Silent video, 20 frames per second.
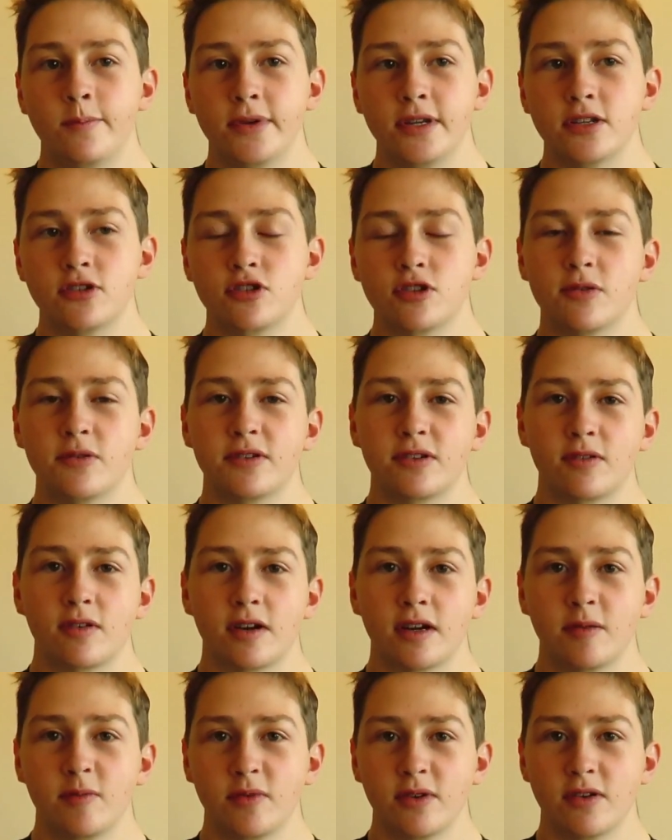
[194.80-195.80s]
be so
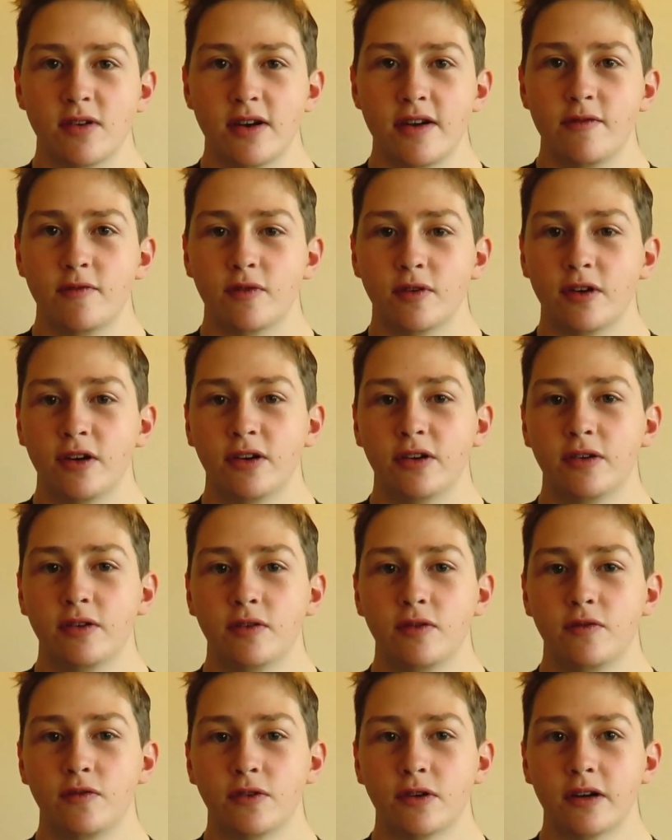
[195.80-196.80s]
incredibly grateful
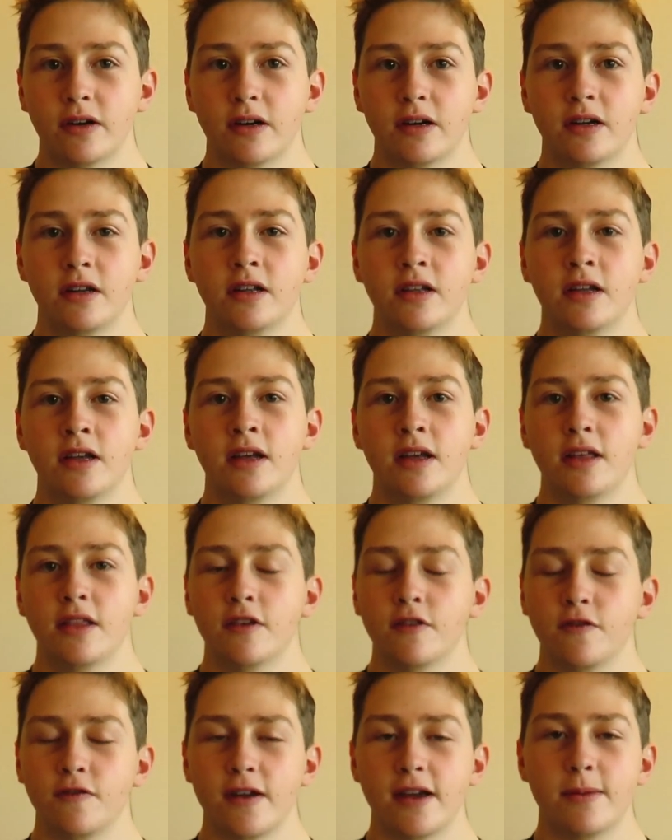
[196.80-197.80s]
for
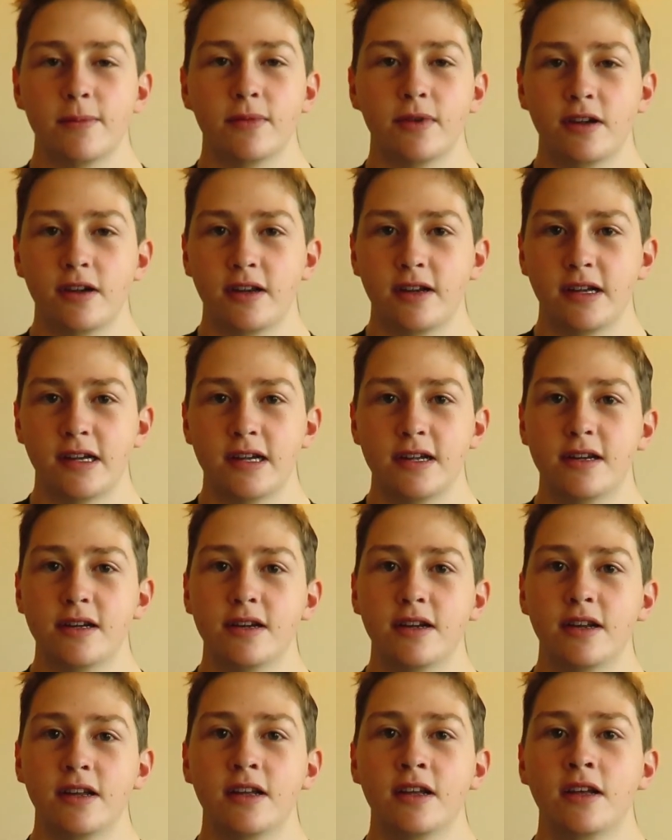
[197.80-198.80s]
the family
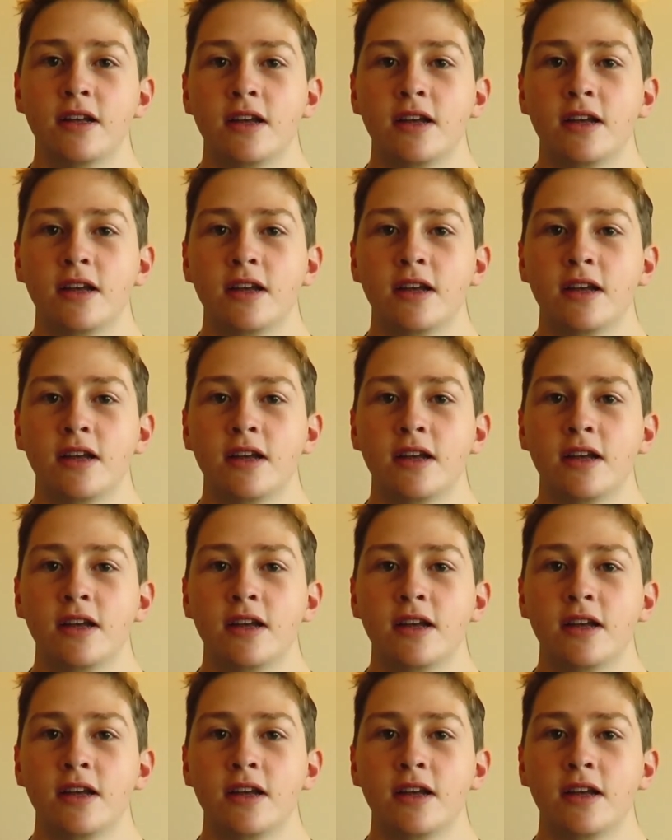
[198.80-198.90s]
and